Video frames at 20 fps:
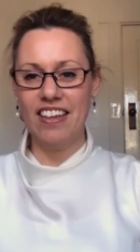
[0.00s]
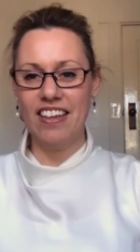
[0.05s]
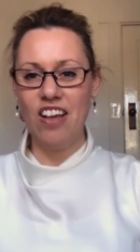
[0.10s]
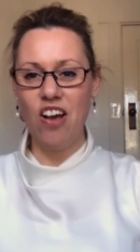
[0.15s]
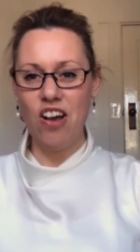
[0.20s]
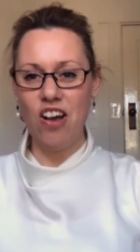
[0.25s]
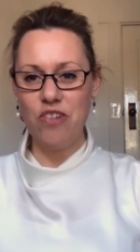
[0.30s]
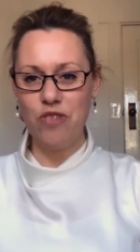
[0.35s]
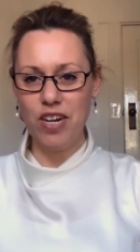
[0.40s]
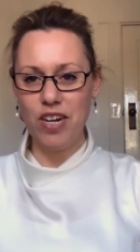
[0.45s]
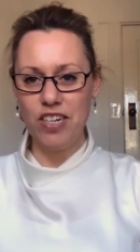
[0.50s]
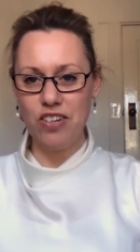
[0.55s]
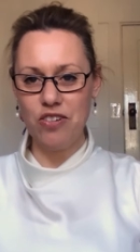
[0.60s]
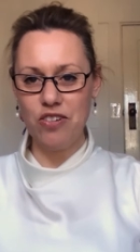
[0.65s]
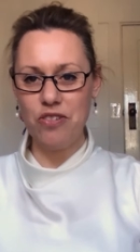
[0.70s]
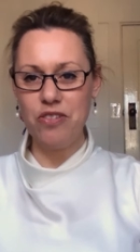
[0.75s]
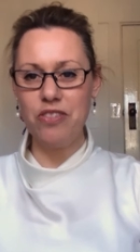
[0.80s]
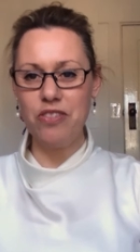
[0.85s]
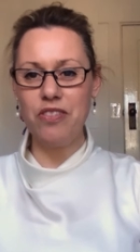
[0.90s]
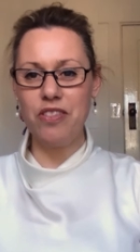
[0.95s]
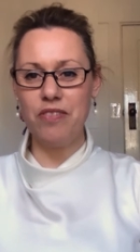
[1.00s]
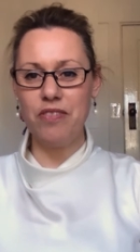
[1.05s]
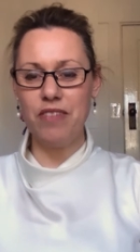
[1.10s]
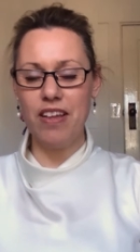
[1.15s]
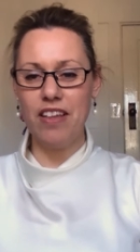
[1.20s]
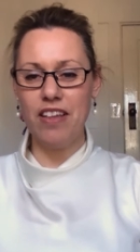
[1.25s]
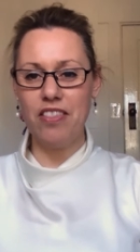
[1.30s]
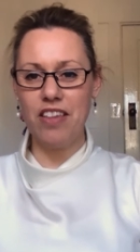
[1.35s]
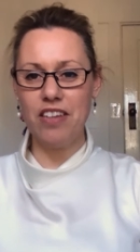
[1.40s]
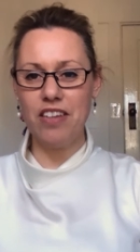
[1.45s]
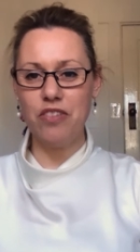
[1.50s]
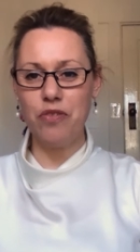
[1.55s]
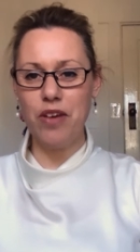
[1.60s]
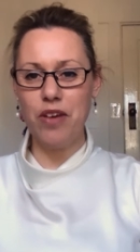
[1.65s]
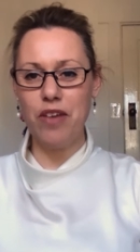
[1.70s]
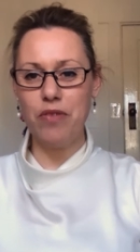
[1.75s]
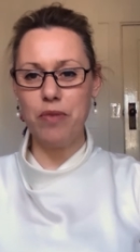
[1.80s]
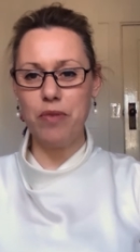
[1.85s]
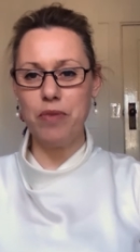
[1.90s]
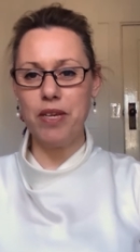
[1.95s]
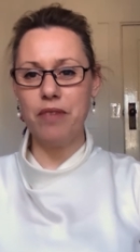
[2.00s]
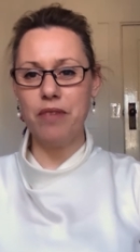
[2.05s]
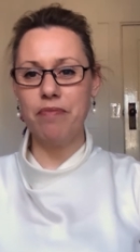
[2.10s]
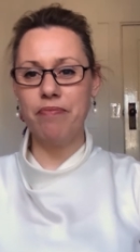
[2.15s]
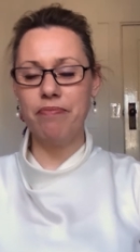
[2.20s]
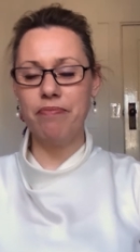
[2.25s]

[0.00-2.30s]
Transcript: Hi, Rachel. Thanks for having me.